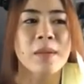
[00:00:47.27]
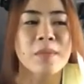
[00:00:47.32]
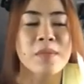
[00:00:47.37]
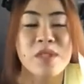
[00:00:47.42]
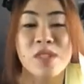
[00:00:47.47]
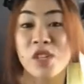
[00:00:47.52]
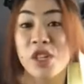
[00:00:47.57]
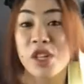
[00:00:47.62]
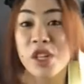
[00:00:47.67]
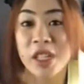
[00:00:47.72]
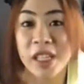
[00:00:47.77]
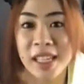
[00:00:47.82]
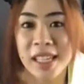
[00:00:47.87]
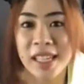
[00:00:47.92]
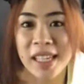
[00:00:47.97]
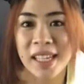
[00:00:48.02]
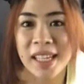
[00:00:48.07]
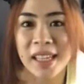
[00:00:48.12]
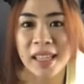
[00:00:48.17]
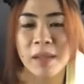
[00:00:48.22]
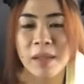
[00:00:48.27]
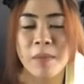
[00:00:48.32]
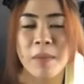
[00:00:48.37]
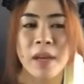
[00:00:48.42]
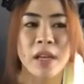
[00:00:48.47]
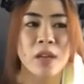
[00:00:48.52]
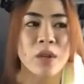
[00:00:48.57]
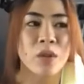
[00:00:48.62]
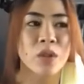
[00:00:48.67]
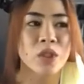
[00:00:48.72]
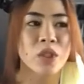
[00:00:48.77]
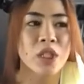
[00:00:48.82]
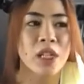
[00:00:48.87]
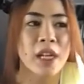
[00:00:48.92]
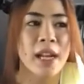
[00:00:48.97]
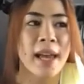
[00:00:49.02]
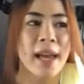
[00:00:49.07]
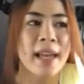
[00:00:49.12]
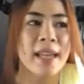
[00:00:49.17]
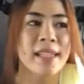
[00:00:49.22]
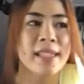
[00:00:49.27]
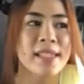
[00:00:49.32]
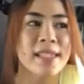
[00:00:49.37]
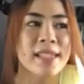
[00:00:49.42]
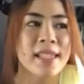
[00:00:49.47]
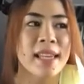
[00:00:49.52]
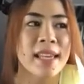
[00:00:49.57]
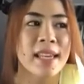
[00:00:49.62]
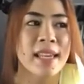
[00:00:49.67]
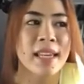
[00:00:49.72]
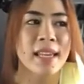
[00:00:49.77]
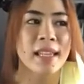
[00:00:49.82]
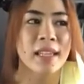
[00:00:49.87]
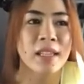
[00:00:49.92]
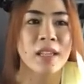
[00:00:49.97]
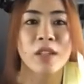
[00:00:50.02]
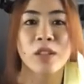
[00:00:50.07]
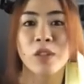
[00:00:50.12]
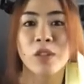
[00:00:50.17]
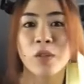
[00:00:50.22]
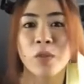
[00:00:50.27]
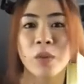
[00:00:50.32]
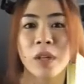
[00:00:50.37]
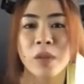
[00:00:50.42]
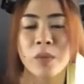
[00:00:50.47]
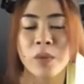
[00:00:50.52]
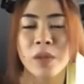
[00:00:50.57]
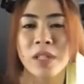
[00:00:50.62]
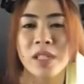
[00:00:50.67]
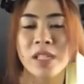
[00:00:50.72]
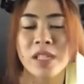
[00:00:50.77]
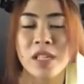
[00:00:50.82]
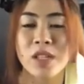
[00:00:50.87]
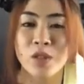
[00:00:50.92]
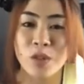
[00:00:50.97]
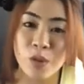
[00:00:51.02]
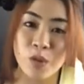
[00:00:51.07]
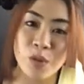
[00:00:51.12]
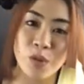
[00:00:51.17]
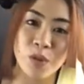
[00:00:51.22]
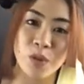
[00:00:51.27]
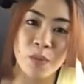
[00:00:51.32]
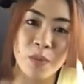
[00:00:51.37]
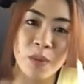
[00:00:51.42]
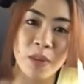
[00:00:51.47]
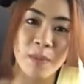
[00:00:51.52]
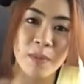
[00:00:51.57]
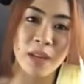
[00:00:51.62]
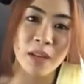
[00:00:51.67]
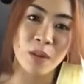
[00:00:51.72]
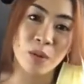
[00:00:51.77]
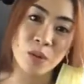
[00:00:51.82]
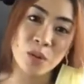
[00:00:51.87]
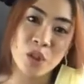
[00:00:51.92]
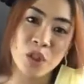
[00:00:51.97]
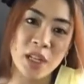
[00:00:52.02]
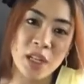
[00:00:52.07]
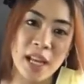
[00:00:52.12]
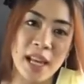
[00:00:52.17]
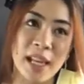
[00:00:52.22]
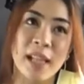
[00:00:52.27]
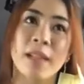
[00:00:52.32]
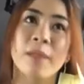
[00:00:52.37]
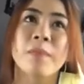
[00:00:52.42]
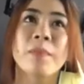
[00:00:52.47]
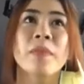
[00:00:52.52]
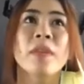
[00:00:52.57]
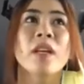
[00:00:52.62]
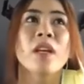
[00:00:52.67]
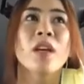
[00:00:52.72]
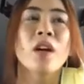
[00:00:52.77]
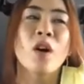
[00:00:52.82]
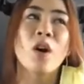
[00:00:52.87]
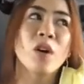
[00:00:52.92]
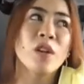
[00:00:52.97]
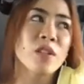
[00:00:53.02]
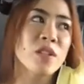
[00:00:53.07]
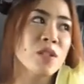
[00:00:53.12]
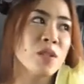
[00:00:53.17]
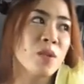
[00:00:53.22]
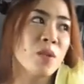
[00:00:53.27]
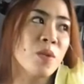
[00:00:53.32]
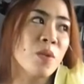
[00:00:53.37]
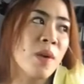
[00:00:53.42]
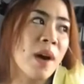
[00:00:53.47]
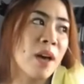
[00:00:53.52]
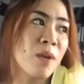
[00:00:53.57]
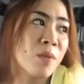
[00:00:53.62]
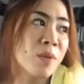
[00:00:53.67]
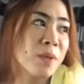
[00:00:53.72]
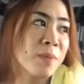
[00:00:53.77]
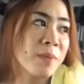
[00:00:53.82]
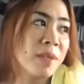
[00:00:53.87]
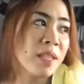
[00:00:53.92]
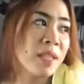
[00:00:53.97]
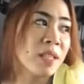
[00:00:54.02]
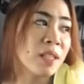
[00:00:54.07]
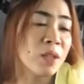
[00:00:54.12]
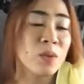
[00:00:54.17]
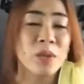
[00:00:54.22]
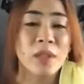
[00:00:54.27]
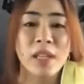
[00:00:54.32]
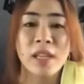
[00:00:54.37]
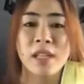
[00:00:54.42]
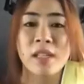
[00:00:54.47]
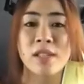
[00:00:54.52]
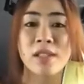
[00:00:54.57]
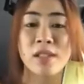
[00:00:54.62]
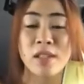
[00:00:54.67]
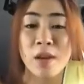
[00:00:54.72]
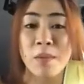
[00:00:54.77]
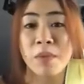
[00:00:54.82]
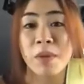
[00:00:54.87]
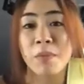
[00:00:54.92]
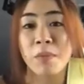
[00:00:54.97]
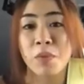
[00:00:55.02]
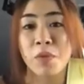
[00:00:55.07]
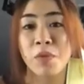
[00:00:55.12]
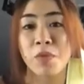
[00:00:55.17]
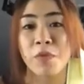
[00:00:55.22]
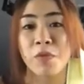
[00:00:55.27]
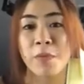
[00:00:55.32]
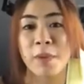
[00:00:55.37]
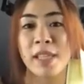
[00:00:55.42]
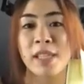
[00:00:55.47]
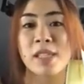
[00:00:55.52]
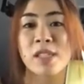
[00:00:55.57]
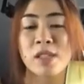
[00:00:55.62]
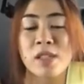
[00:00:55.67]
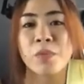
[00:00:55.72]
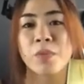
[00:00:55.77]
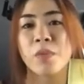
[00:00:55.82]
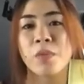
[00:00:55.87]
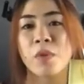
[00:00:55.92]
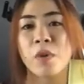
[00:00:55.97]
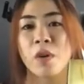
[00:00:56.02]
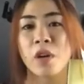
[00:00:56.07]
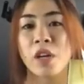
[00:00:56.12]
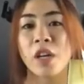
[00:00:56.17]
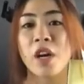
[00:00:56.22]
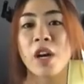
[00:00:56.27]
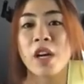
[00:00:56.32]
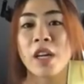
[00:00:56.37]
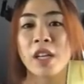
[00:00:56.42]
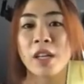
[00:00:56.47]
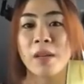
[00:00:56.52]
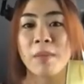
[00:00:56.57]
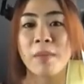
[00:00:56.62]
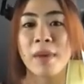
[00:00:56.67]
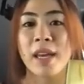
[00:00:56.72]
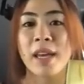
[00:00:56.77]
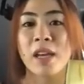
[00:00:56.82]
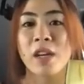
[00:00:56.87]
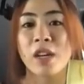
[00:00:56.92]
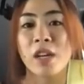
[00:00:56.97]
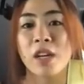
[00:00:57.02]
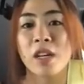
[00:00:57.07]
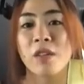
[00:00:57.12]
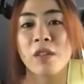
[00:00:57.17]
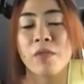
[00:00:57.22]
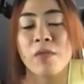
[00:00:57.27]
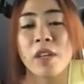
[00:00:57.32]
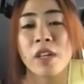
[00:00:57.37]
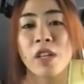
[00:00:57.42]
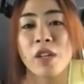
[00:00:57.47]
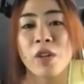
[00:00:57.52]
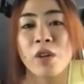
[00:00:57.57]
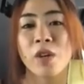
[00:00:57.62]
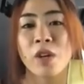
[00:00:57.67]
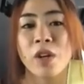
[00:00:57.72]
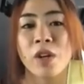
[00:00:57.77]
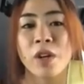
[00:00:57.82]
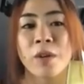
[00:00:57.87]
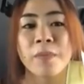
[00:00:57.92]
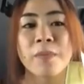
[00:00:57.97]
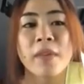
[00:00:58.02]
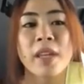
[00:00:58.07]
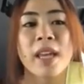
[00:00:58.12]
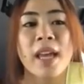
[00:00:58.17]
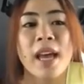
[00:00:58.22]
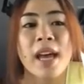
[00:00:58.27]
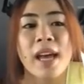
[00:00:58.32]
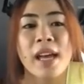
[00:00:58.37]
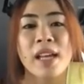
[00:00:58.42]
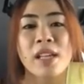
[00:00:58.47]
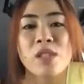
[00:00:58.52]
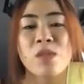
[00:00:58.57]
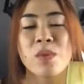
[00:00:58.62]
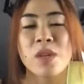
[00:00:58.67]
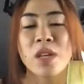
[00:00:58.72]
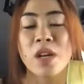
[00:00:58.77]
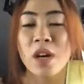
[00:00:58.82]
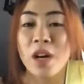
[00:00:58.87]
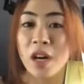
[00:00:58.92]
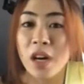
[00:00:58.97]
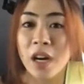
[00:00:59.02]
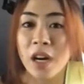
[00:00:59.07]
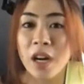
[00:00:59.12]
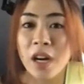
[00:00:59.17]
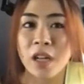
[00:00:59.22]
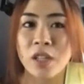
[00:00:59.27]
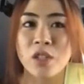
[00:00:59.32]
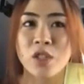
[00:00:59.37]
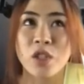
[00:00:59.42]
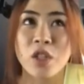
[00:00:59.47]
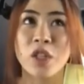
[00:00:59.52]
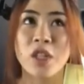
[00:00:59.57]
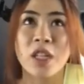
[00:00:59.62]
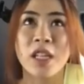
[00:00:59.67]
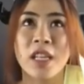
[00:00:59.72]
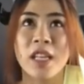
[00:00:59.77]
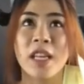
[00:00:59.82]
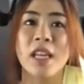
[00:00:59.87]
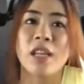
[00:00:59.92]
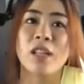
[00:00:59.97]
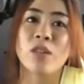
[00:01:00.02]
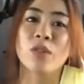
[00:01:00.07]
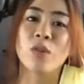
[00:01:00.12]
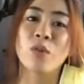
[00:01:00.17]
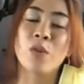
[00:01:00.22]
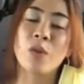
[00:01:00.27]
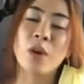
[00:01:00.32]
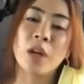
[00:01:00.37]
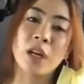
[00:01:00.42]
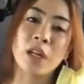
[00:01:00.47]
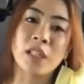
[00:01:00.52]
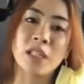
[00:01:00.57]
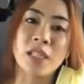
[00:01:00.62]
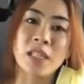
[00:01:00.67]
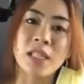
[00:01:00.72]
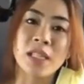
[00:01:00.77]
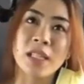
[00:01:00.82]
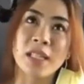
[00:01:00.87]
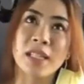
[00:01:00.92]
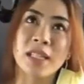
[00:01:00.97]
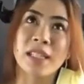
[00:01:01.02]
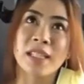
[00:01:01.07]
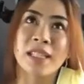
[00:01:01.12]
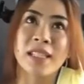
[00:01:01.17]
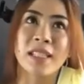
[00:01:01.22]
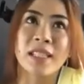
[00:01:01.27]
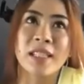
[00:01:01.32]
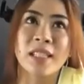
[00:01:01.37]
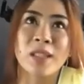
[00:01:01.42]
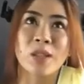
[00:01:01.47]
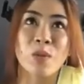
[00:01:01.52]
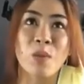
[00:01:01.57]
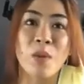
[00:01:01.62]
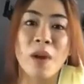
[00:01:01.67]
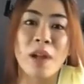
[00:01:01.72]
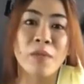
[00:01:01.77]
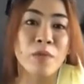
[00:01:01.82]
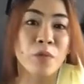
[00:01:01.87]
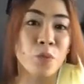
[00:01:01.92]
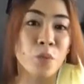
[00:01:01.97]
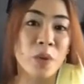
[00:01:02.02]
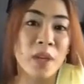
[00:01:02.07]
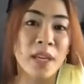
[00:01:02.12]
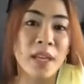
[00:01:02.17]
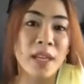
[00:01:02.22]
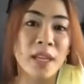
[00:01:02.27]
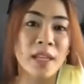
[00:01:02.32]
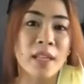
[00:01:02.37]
circuit by Coach Lance, and the other one was introduced to me by Coach Nell. Also, I will be including some improvements regarding my current figure as we are journeying towards the 12-week